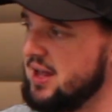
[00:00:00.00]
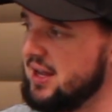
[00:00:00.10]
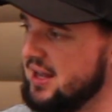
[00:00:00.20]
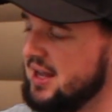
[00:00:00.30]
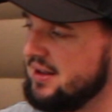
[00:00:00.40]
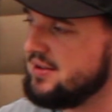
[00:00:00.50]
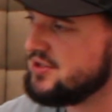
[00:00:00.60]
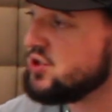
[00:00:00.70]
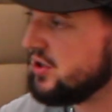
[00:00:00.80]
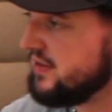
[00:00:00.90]
like
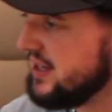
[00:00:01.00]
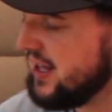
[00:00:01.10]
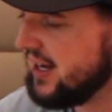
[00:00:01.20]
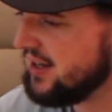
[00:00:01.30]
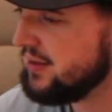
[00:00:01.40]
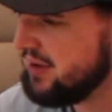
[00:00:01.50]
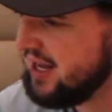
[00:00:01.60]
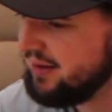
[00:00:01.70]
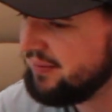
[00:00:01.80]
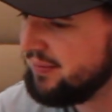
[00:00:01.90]
serve it like a
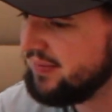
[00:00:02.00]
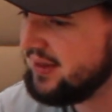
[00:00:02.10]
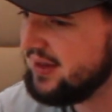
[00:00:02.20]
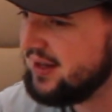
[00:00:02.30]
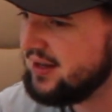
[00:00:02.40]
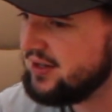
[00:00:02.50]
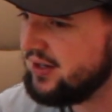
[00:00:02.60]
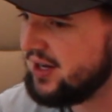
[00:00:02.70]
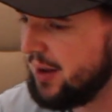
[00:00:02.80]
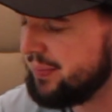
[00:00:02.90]

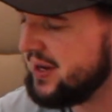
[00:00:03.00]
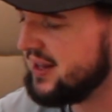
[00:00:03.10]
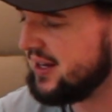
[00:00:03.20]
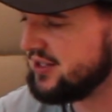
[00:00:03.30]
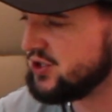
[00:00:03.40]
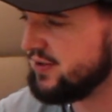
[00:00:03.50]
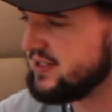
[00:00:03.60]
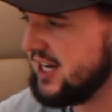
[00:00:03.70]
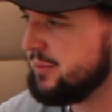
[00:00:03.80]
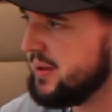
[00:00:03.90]
company that can
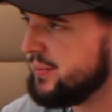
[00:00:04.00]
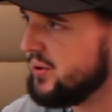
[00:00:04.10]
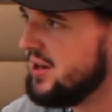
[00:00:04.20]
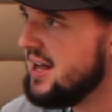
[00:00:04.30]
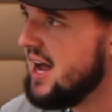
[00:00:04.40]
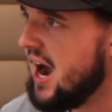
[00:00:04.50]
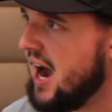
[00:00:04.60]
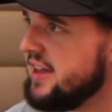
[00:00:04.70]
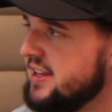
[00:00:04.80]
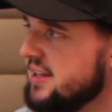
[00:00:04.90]
service and help people.
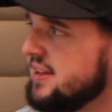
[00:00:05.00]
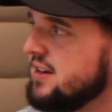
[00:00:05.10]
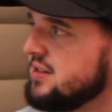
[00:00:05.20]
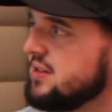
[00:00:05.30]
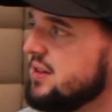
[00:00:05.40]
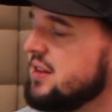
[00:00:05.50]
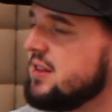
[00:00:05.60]
I think there's